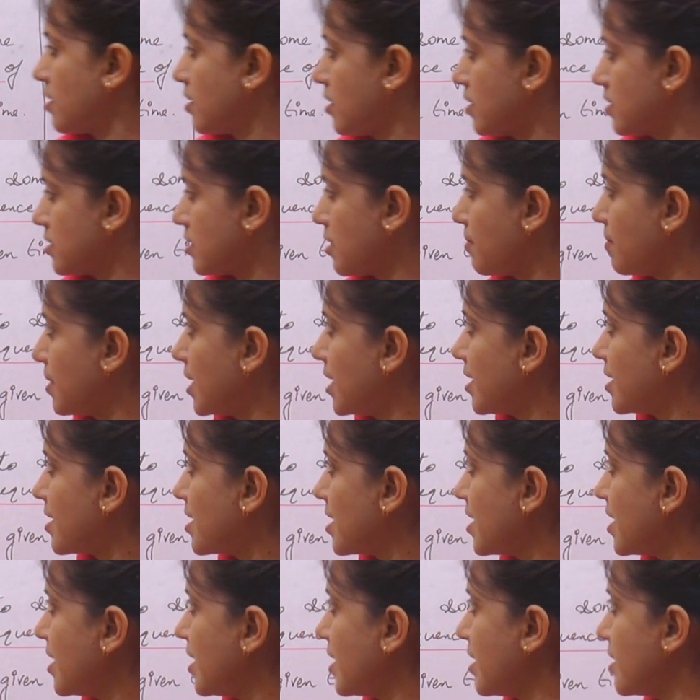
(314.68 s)

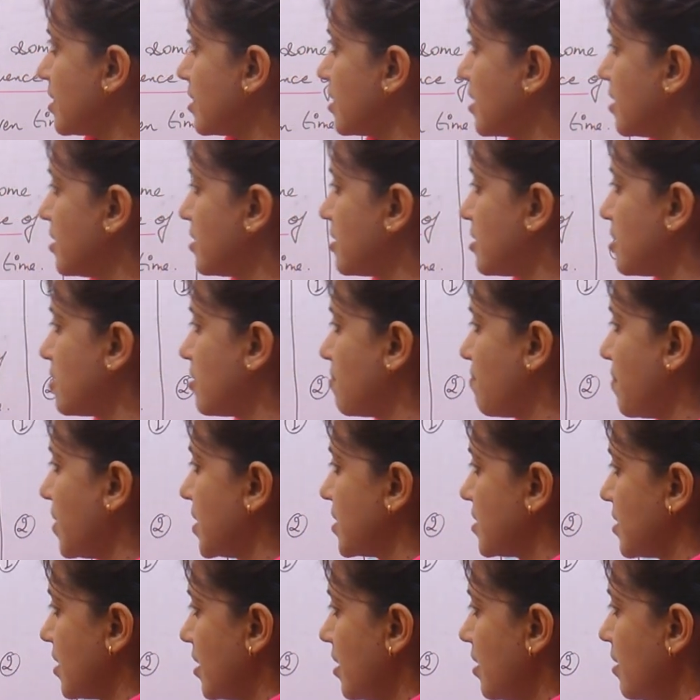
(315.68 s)
similarly in this
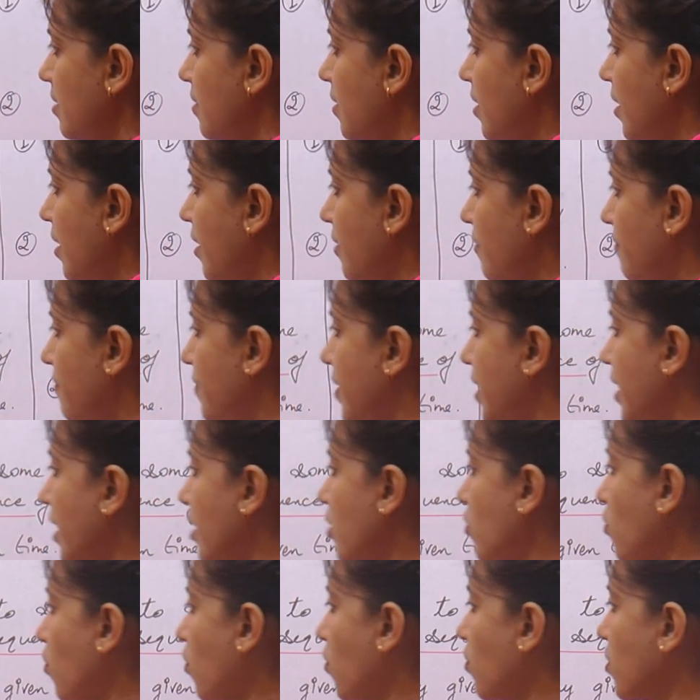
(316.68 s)
puzzle, we
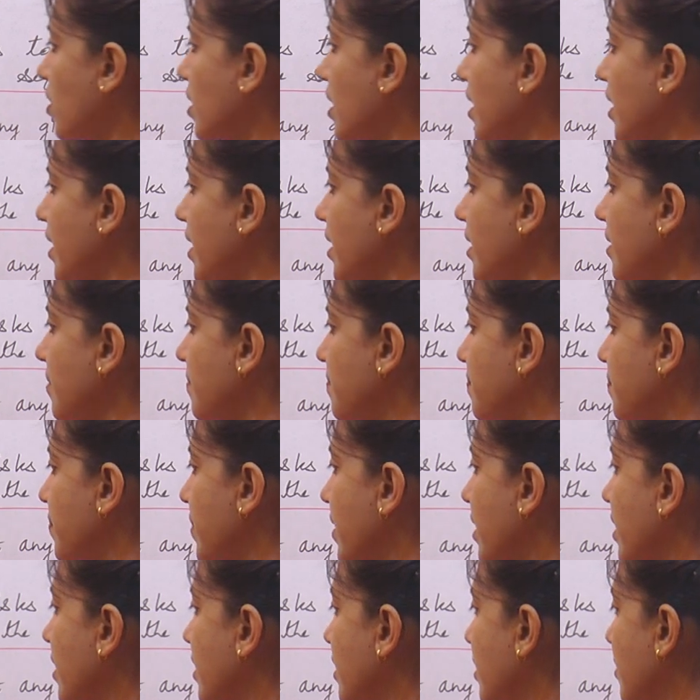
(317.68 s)
can only
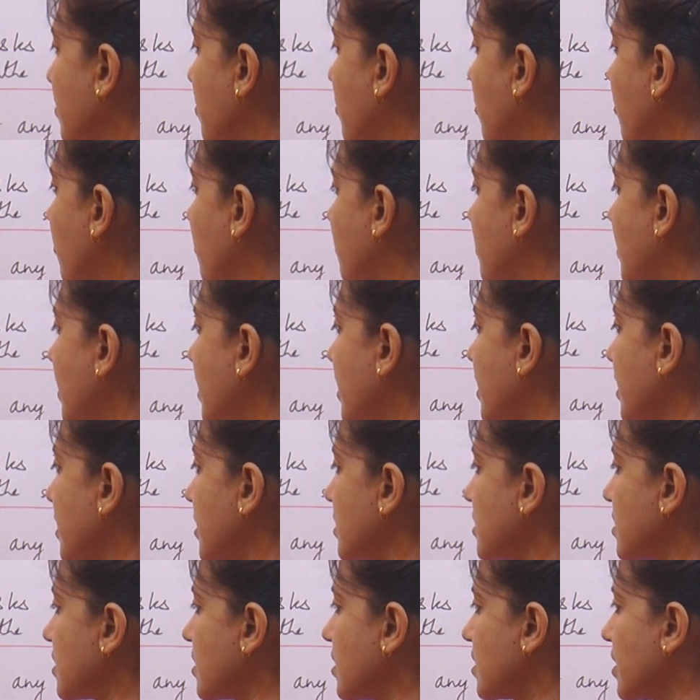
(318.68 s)
remove the
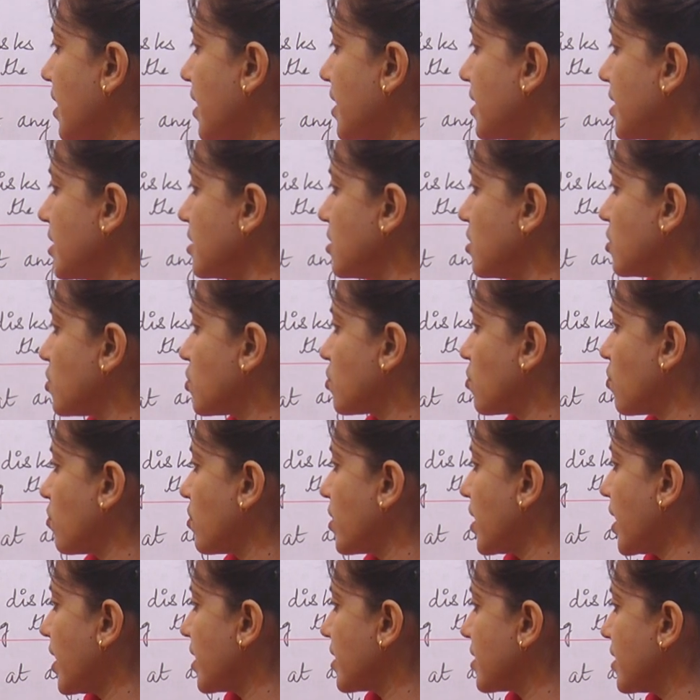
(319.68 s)
disk that is
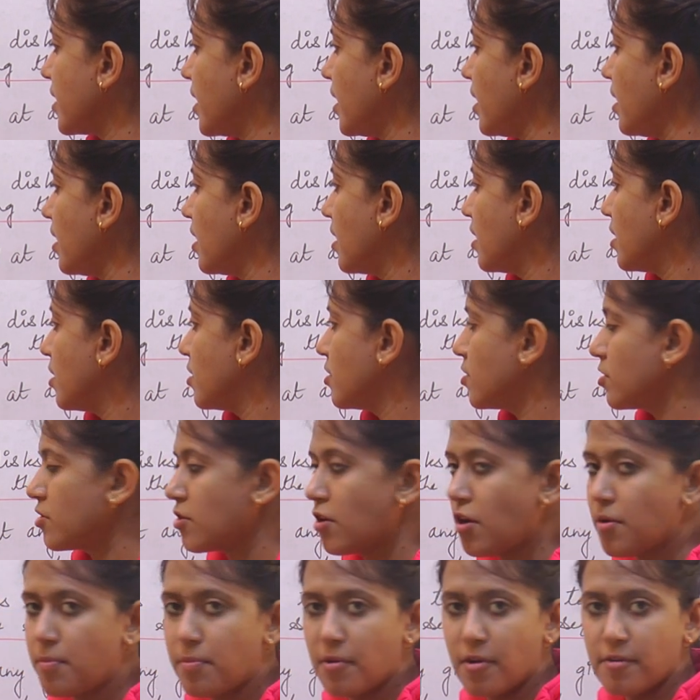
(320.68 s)
stored at the
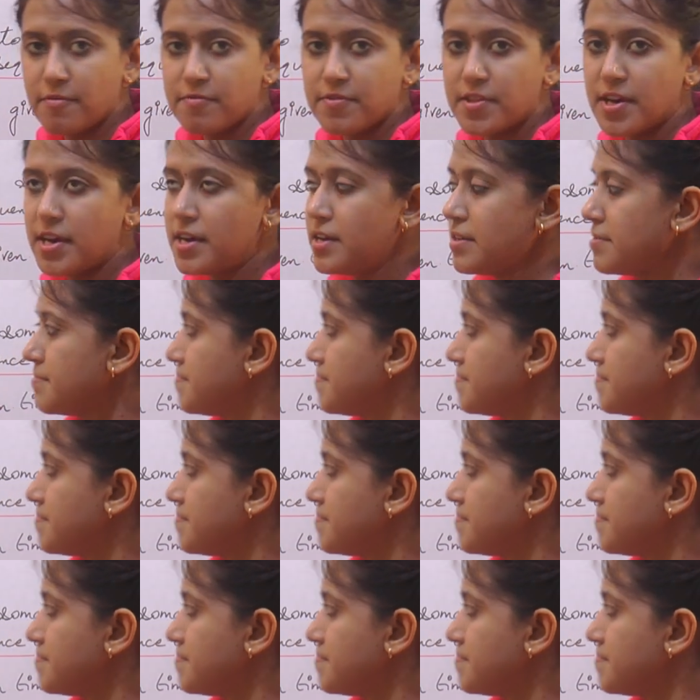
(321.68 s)
top of the